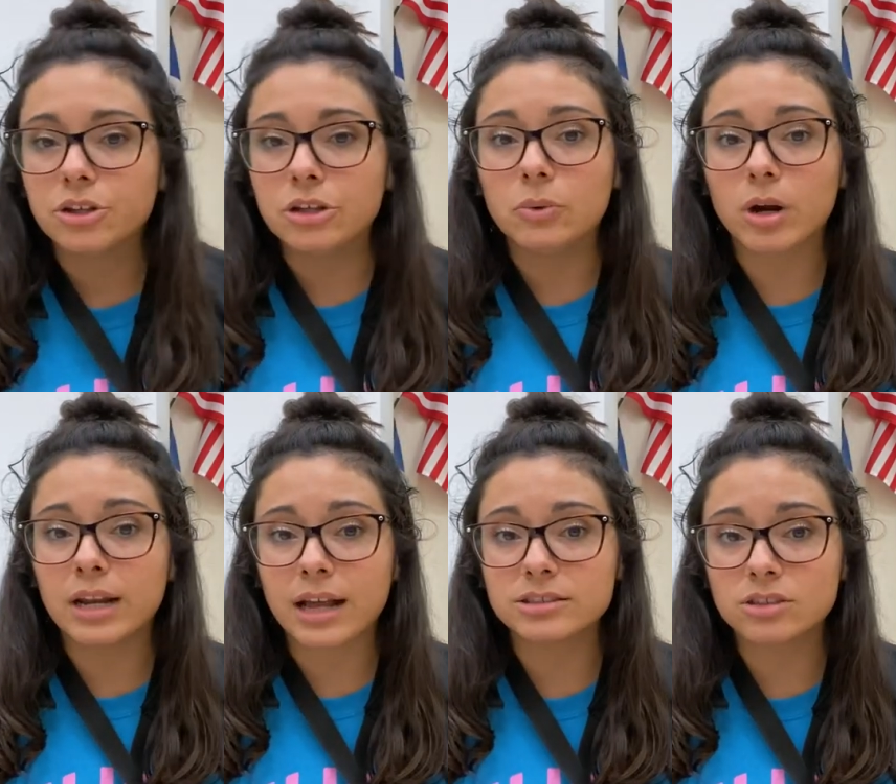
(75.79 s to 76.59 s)
You are
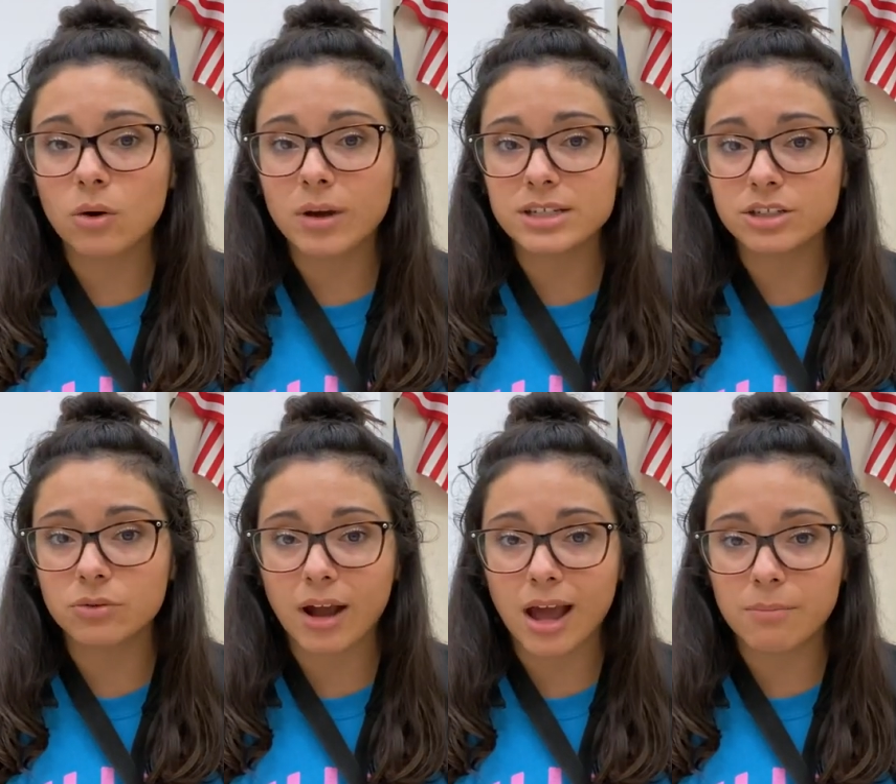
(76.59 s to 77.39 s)
next going to
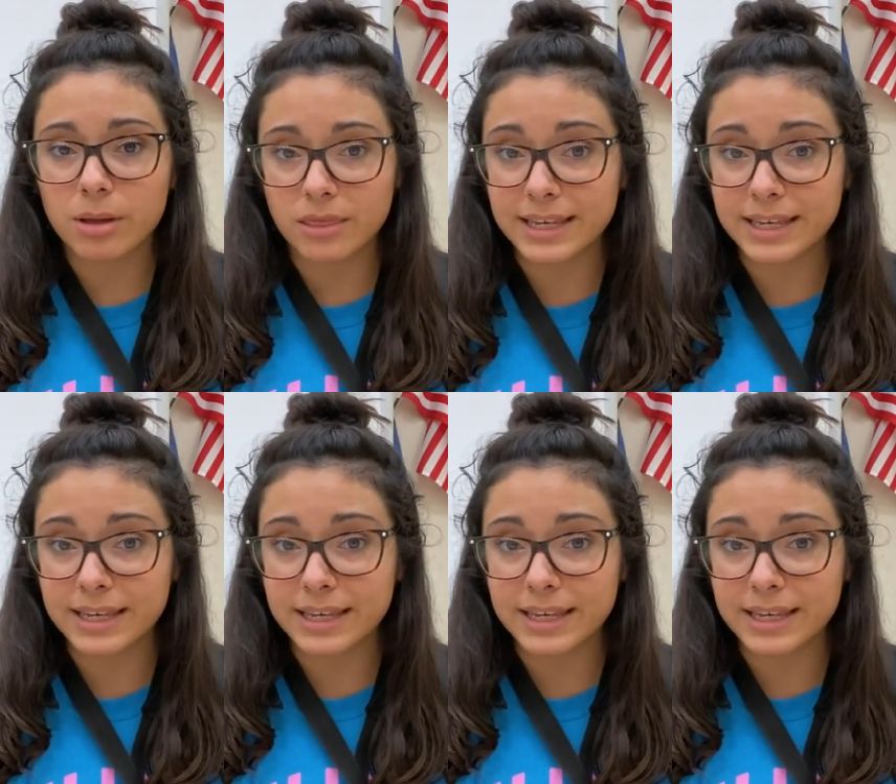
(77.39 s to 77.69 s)
grab the